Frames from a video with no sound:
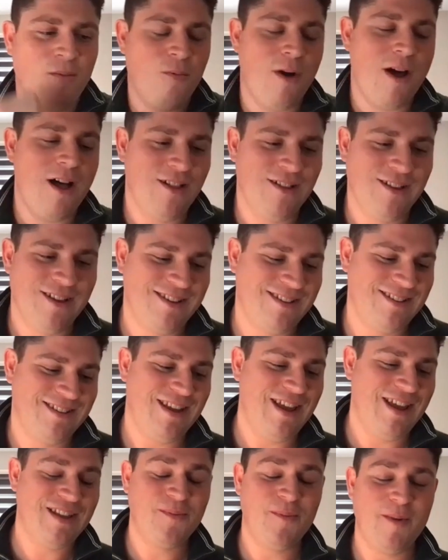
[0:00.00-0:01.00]
well,
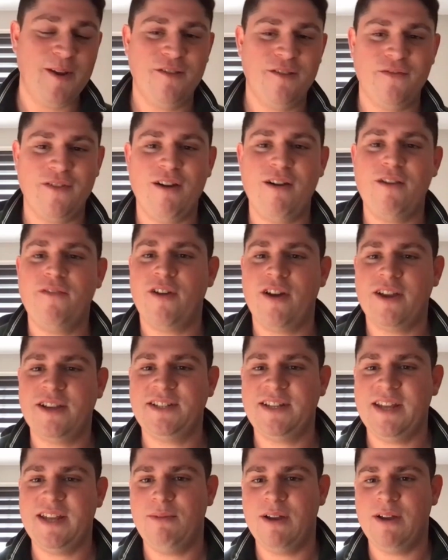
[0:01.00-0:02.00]
it's been a very, very
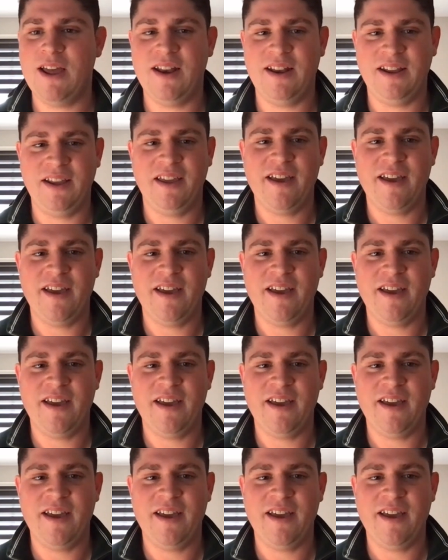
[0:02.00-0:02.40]
steep learning